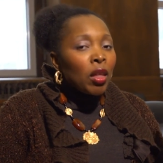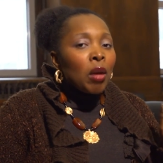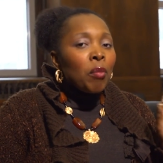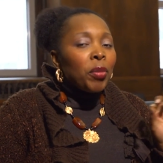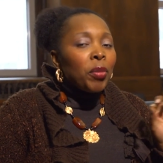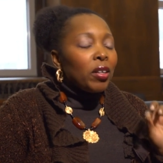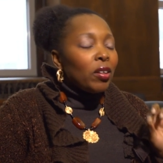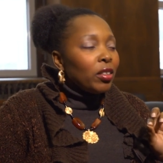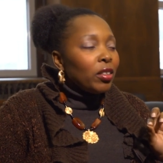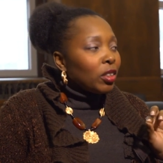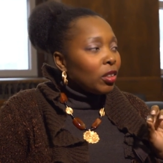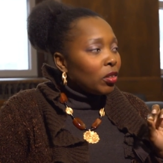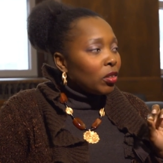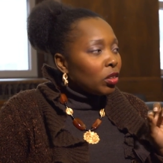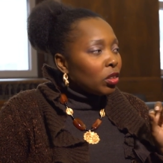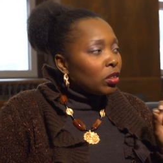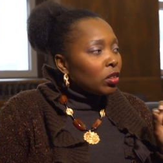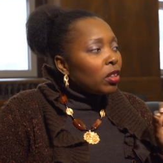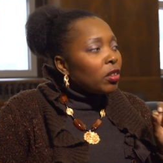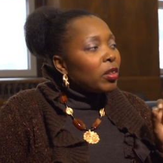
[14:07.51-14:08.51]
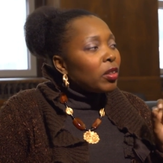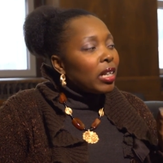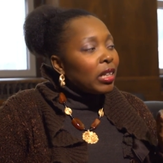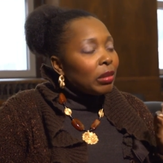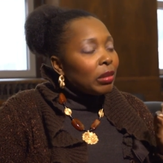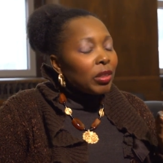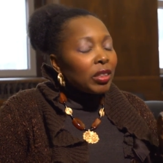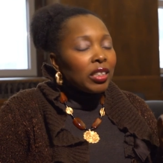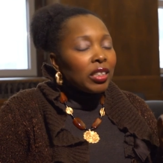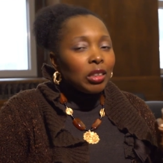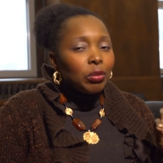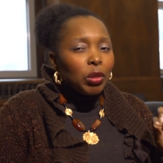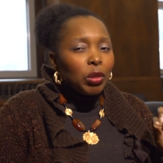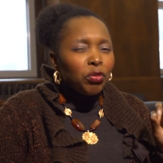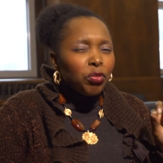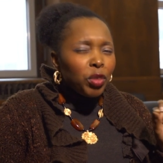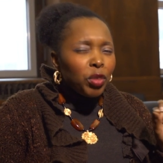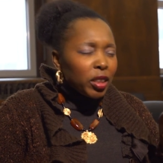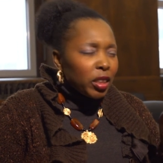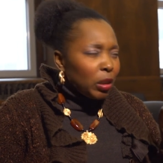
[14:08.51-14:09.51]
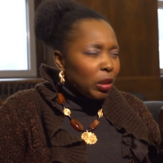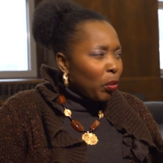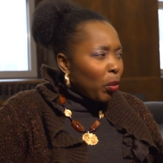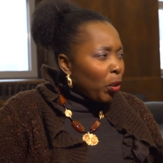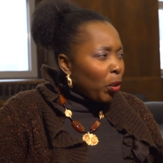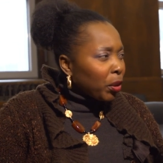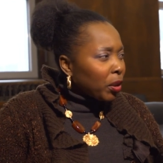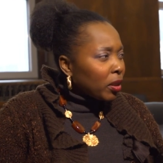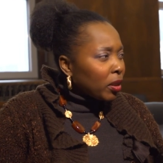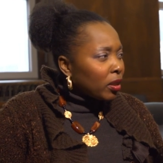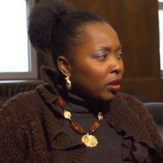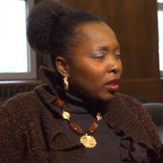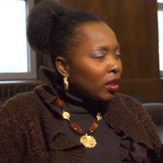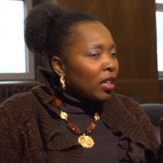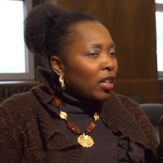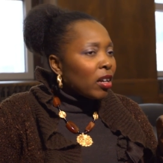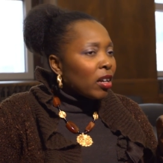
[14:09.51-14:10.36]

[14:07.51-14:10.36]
But also there's another element that's been really important,